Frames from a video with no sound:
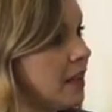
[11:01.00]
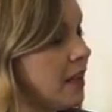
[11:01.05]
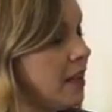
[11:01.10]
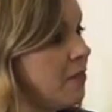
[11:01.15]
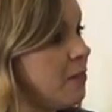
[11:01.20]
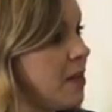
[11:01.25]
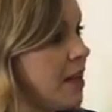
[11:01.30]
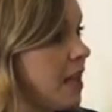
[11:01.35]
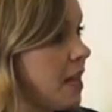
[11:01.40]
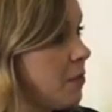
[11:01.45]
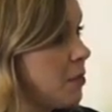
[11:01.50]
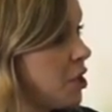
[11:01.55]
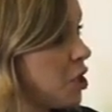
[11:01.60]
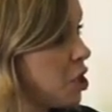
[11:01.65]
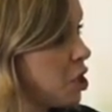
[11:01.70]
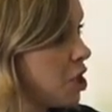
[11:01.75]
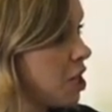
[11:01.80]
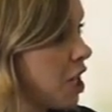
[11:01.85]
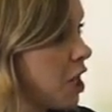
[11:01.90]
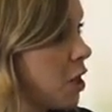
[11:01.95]
of being able to
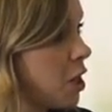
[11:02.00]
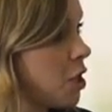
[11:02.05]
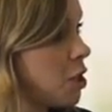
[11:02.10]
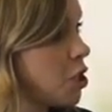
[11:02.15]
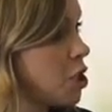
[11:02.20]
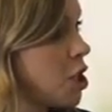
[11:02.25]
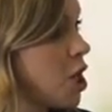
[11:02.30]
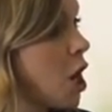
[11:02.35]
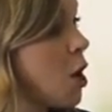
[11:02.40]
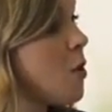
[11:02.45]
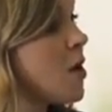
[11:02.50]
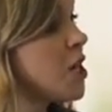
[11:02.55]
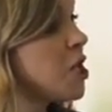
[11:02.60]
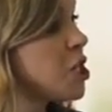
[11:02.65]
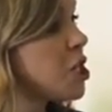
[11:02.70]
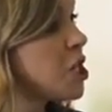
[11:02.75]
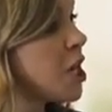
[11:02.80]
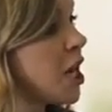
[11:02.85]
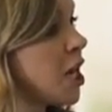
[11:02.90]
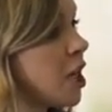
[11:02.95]
show and
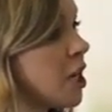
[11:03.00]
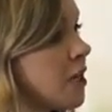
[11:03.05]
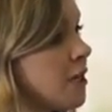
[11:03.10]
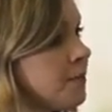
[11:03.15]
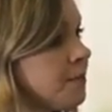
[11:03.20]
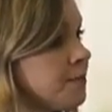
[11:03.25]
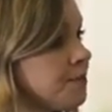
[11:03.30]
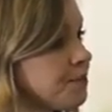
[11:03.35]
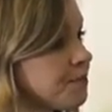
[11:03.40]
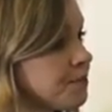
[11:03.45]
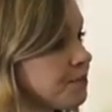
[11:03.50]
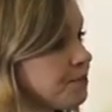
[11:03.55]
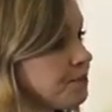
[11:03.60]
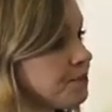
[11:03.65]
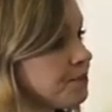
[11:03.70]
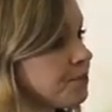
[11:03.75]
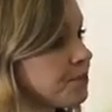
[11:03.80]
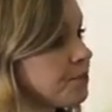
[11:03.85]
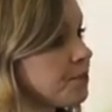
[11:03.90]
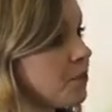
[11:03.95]
share
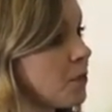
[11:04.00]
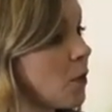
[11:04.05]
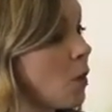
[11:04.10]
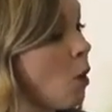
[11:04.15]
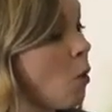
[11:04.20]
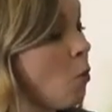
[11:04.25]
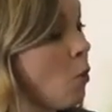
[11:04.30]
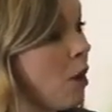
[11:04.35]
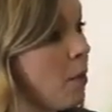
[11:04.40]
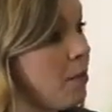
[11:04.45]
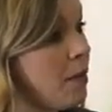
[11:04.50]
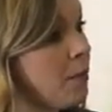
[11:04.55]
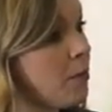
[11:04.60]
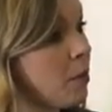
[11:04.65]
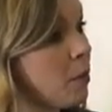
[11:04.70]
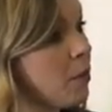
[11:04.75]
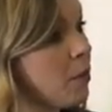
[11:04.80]
what people